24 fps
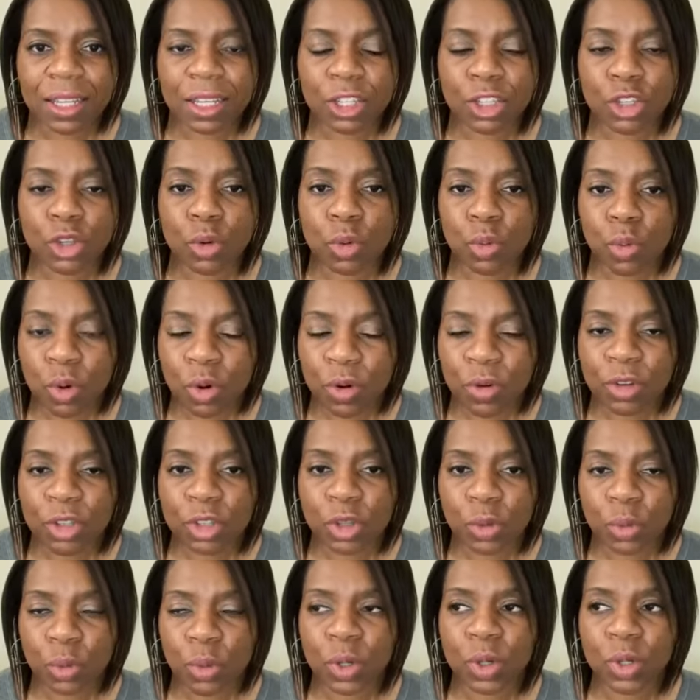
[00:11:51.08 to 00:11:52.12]
you will
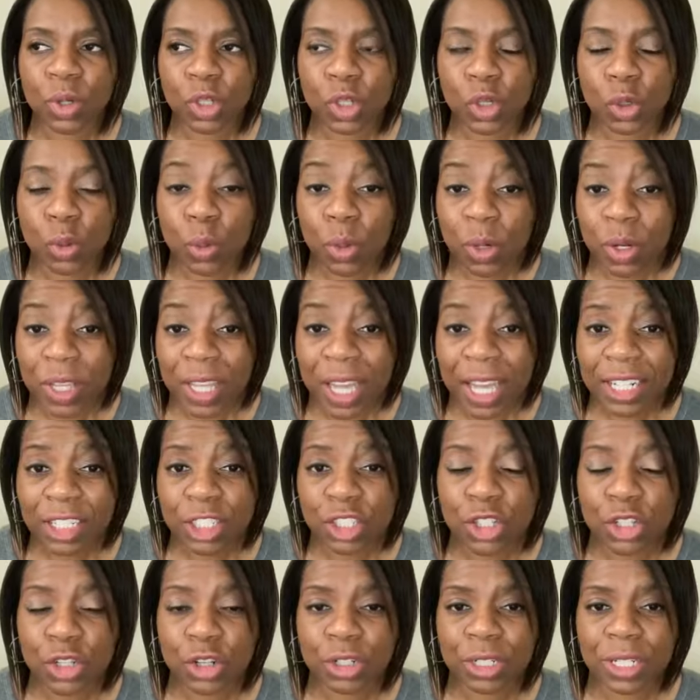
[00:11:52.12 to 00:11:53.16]
you will you will get
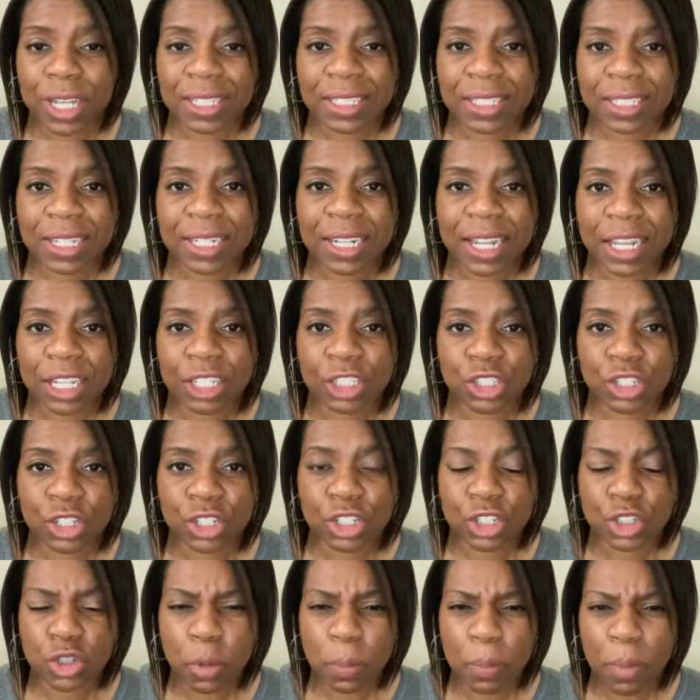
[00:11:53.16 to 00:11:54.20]
to your
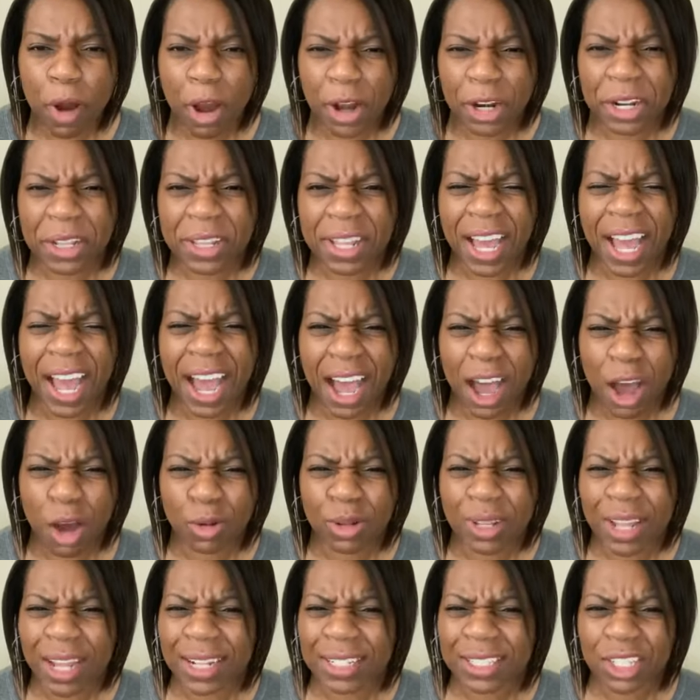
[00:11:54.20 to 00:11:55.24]
destination. So part of the
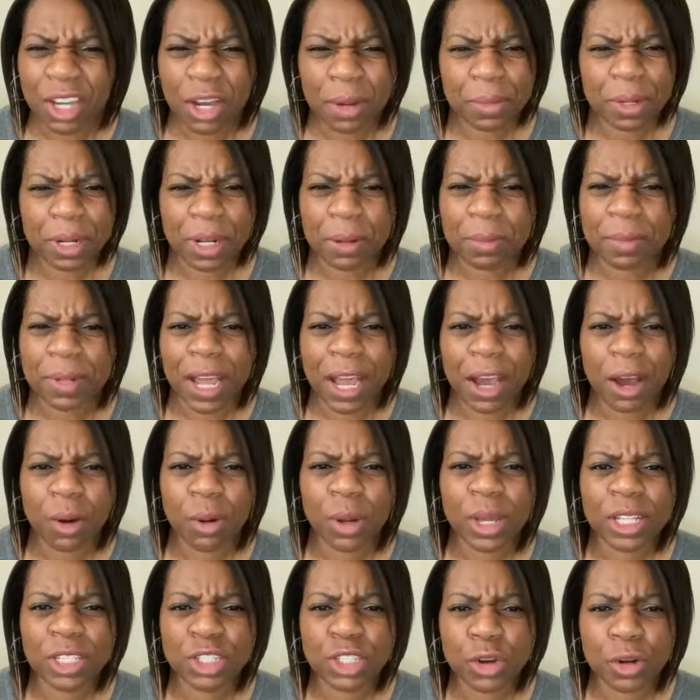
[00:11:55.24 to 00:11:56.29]
how that's coming up now
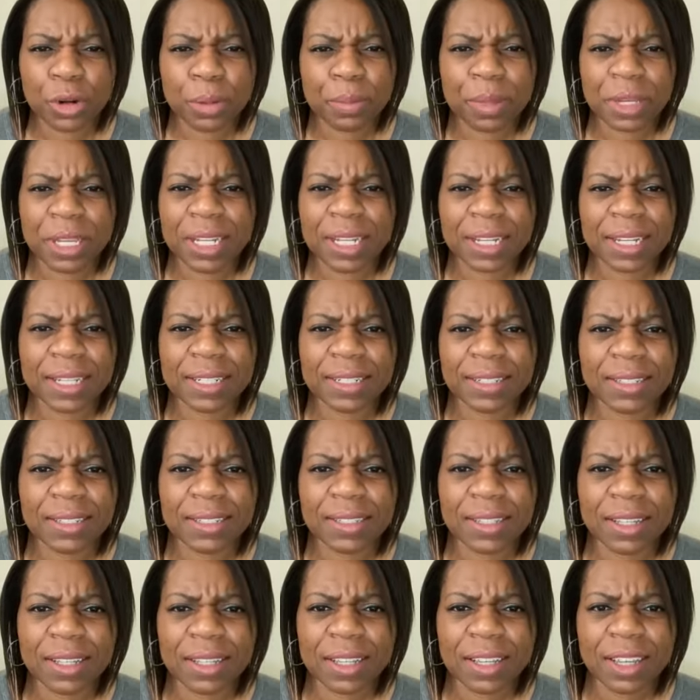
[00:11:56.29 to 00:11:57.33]
is your obedience.